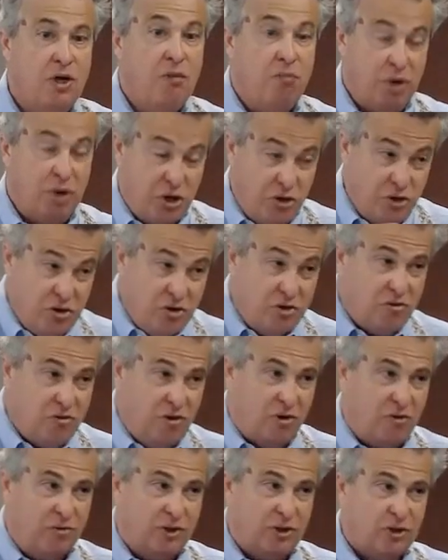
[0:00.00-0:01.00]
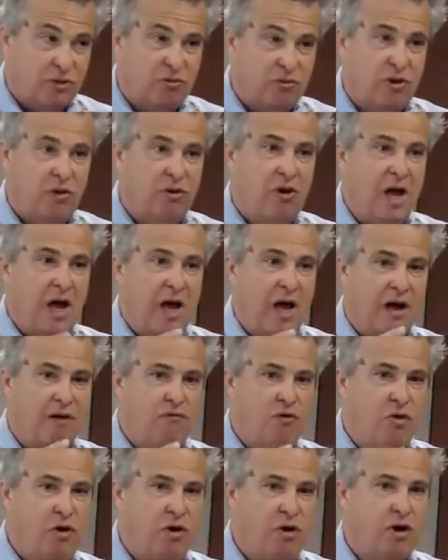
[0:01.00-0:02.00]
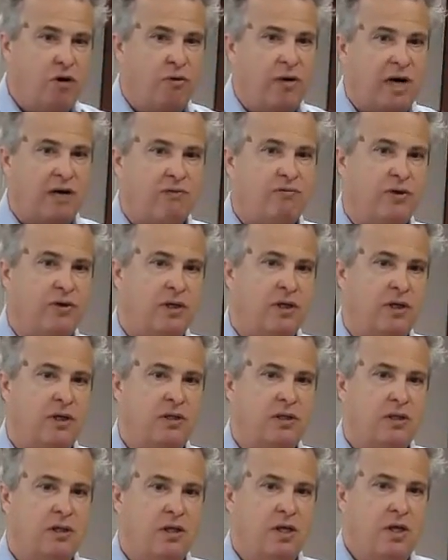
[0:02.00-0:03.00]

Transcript: But you, O Israel, have no advocate.